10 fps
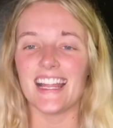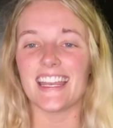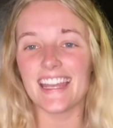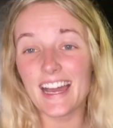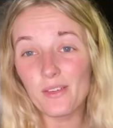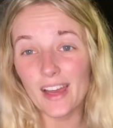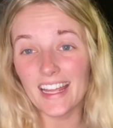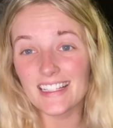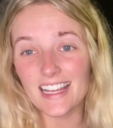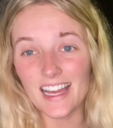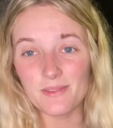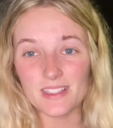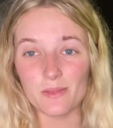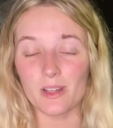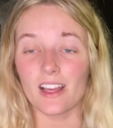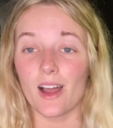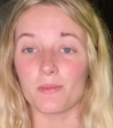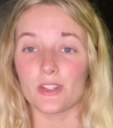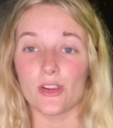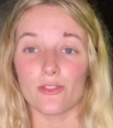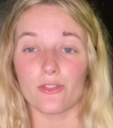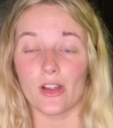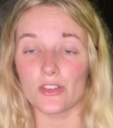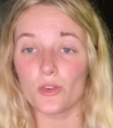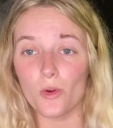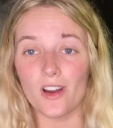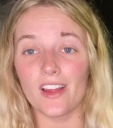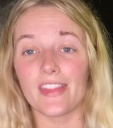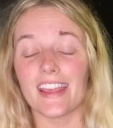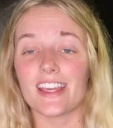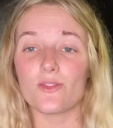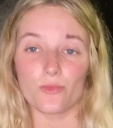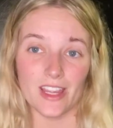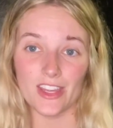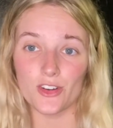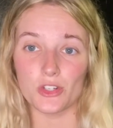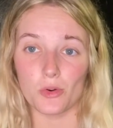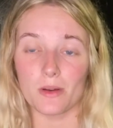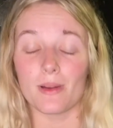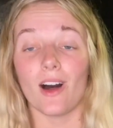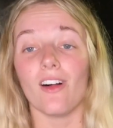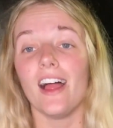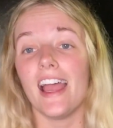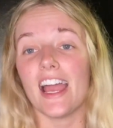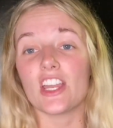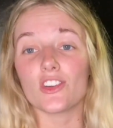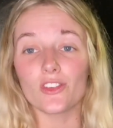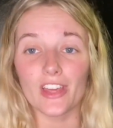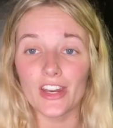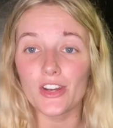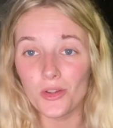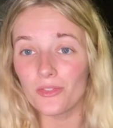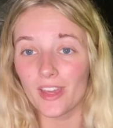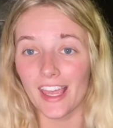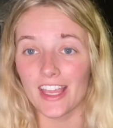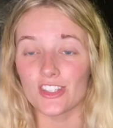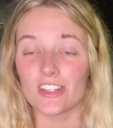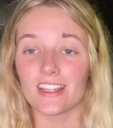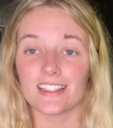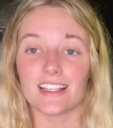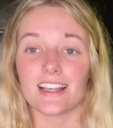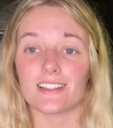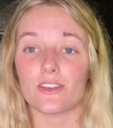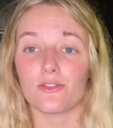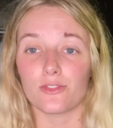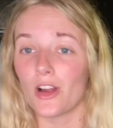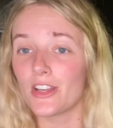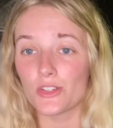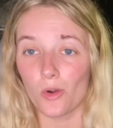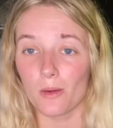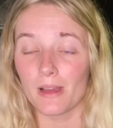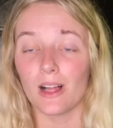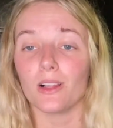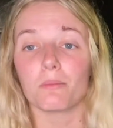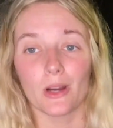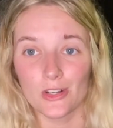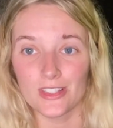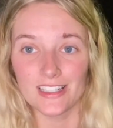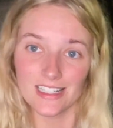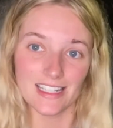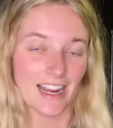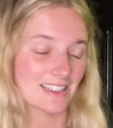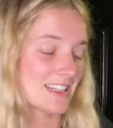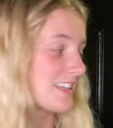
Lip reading: Now anytime someone comes to your front door, they can ring your doorbell and you'll get a notification that says front doorbell person detected.